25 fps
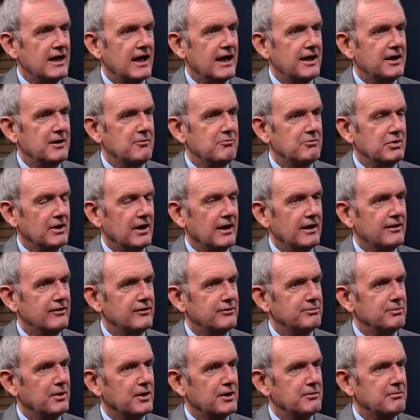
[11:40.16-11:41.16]
had a blind
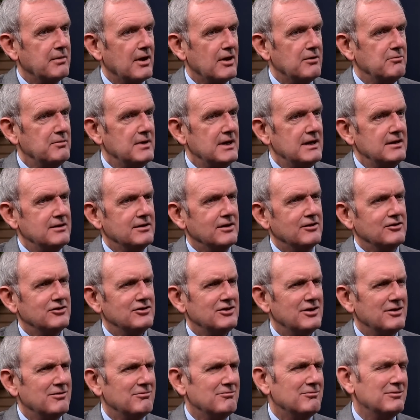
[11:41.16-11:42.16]
spot about the media.
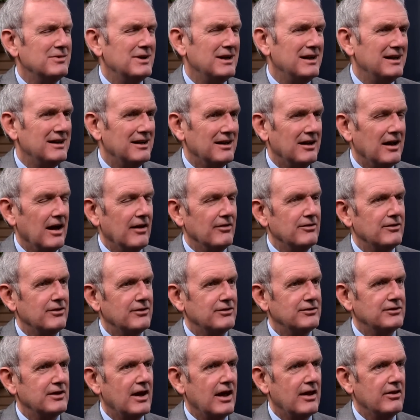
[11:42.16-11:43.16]
She didn't really
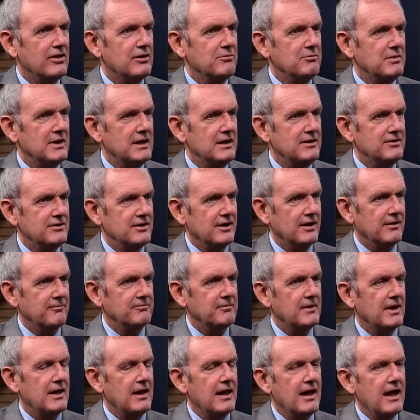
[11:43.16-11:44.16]
understand the media.
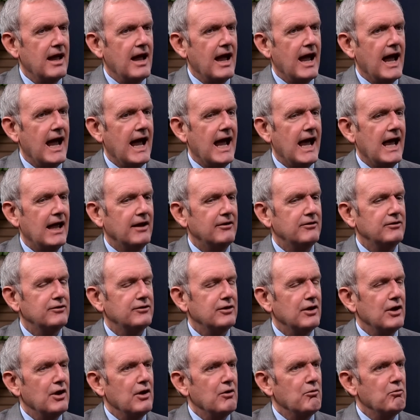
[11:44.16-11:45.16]
And
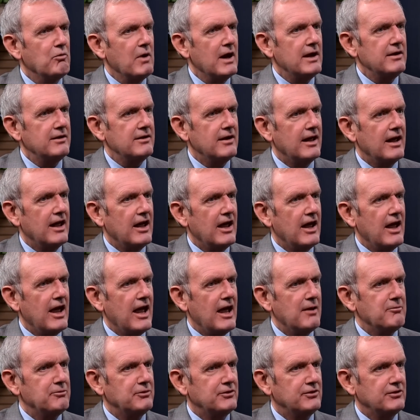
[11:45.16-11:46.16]
when
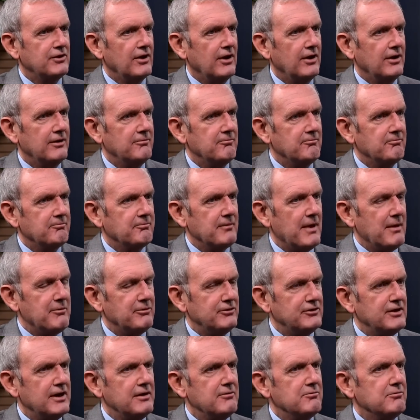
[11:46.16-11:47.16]
Epstein
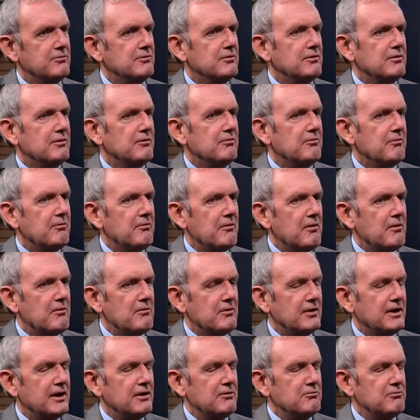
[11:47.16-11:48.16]
kind
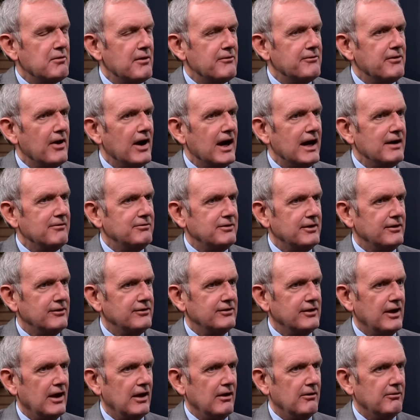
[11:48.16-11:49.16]
of revived
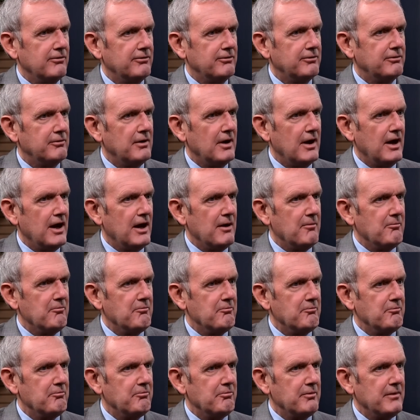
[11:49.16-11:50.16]
itself,
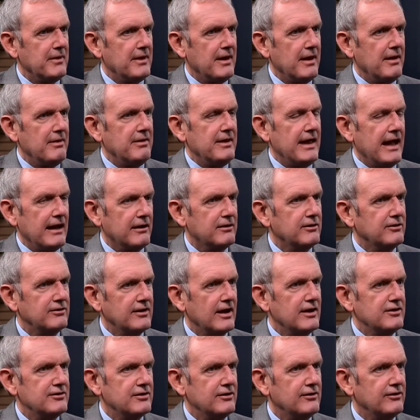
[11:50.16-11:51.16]
and the
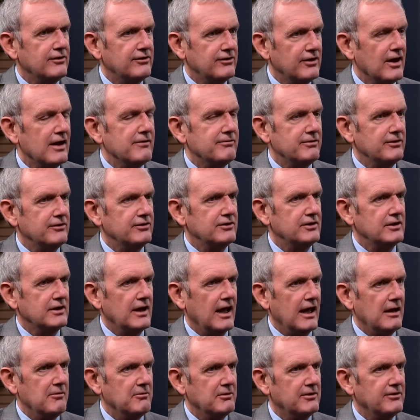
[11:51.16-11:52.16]
accusations surfaced
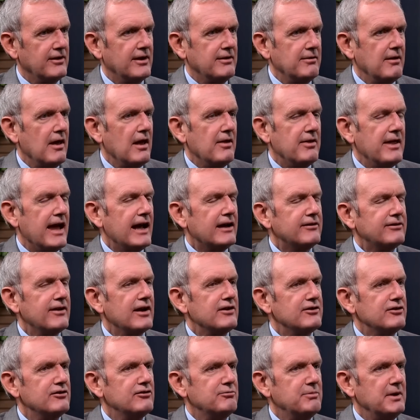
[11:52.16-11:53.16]
again, because the
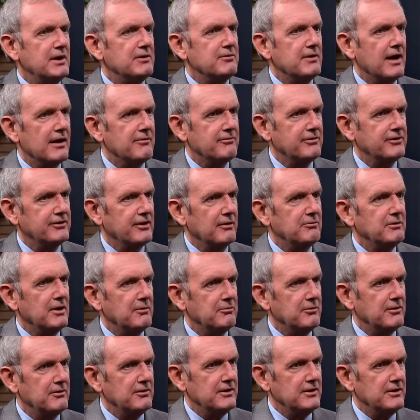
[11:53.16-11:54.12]
accusations had been around for some number of